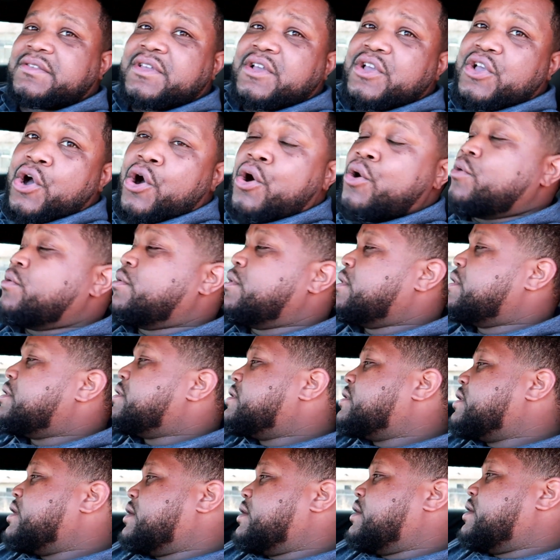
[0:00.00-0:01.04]
is a go
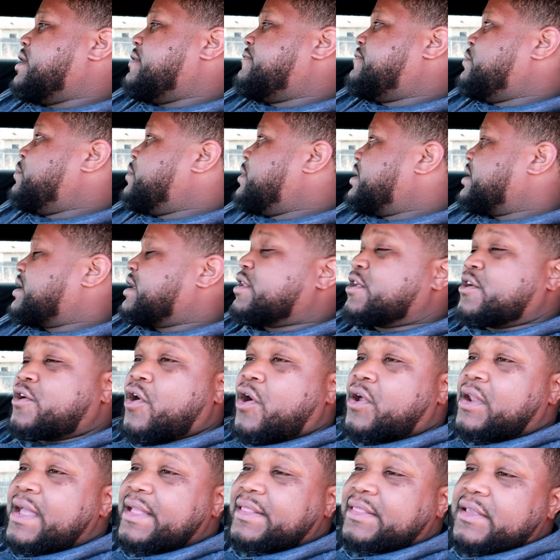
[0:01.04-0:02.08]
if you want to get a
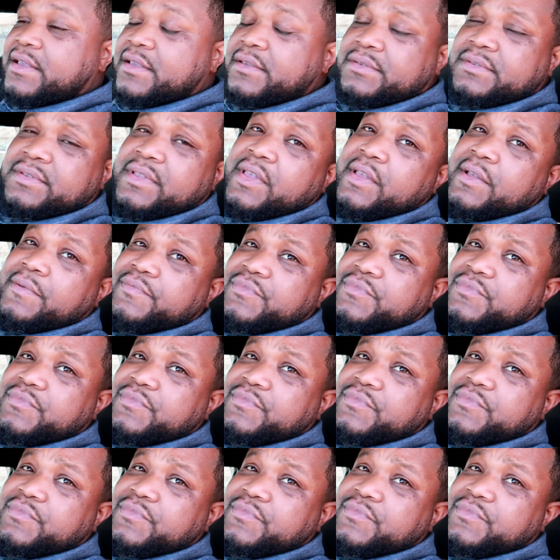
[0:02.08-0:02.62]
car like this.